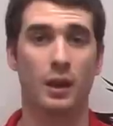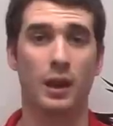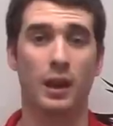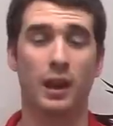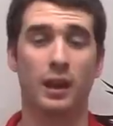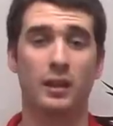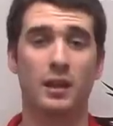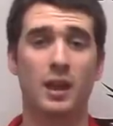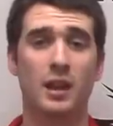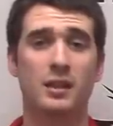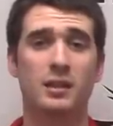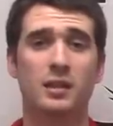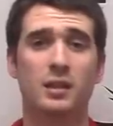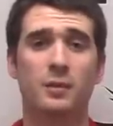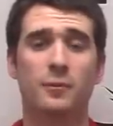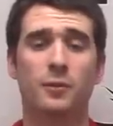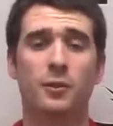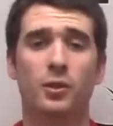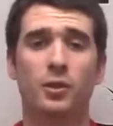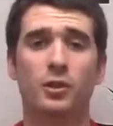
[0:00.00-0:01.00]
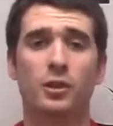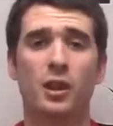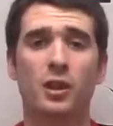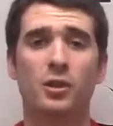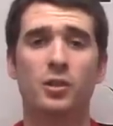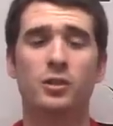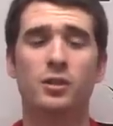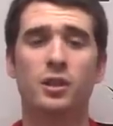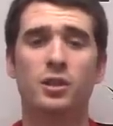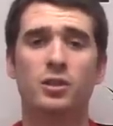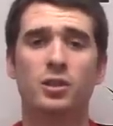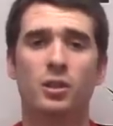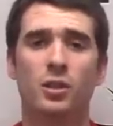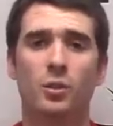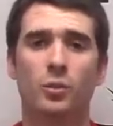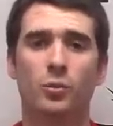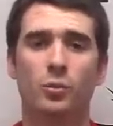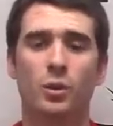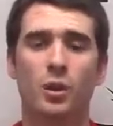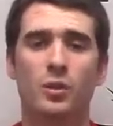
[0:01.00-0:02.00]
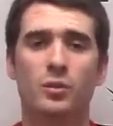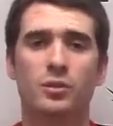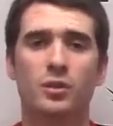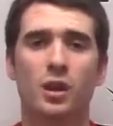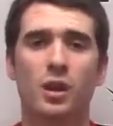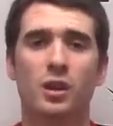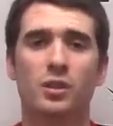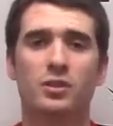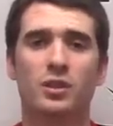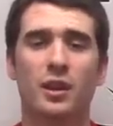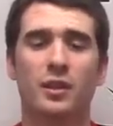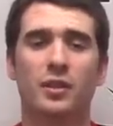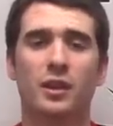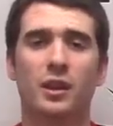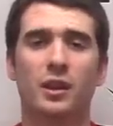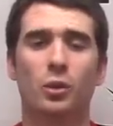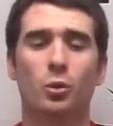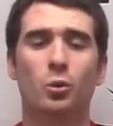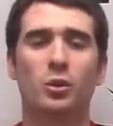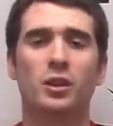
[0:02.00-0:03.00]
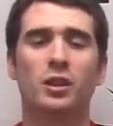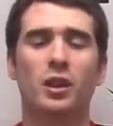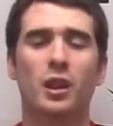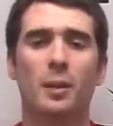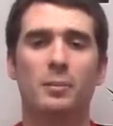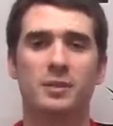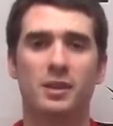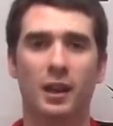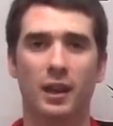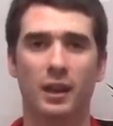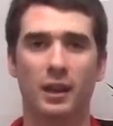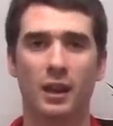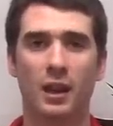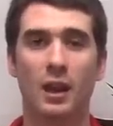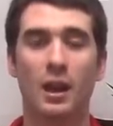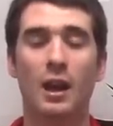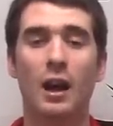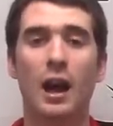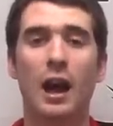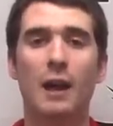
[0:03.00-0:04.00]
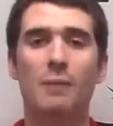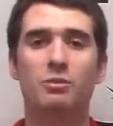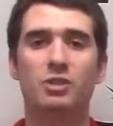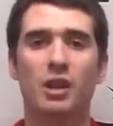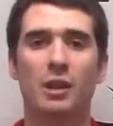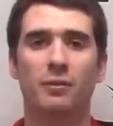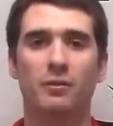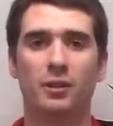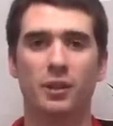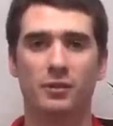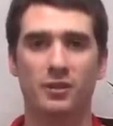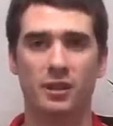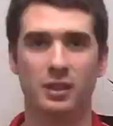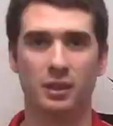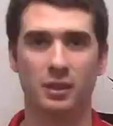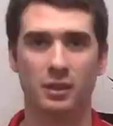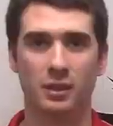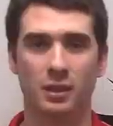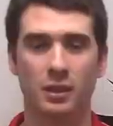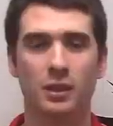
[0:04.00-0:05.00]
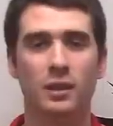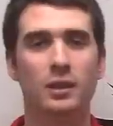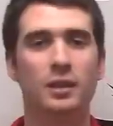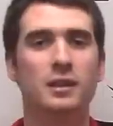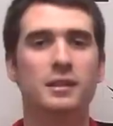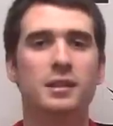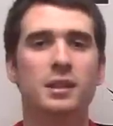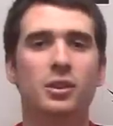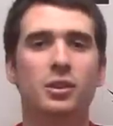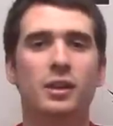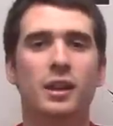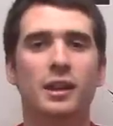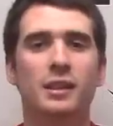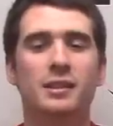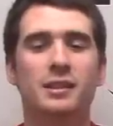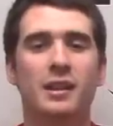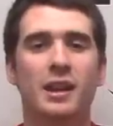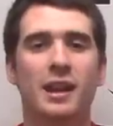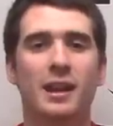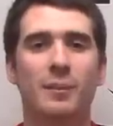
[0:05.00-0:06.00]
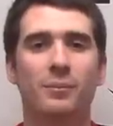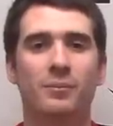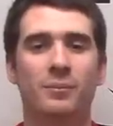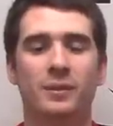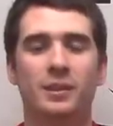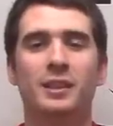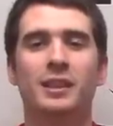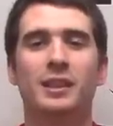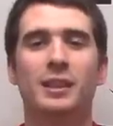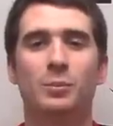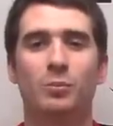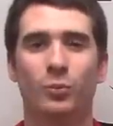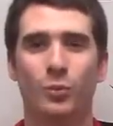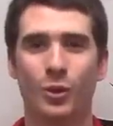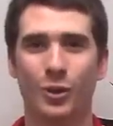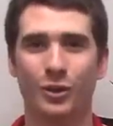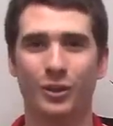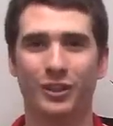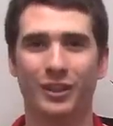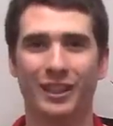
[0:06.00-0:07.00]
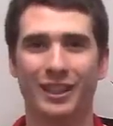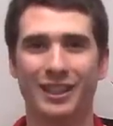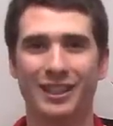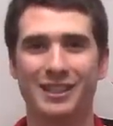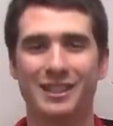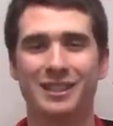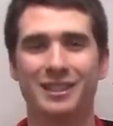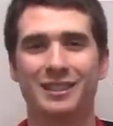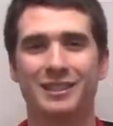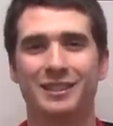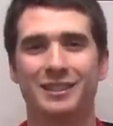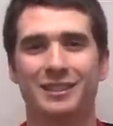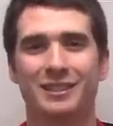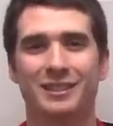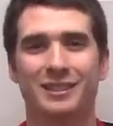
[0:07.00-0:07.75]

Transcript: And that's it for another edition of the Rhodes College Athletic Weekly Update. I'm Geoff Livsey. Until next time, keep rolling, Lynx.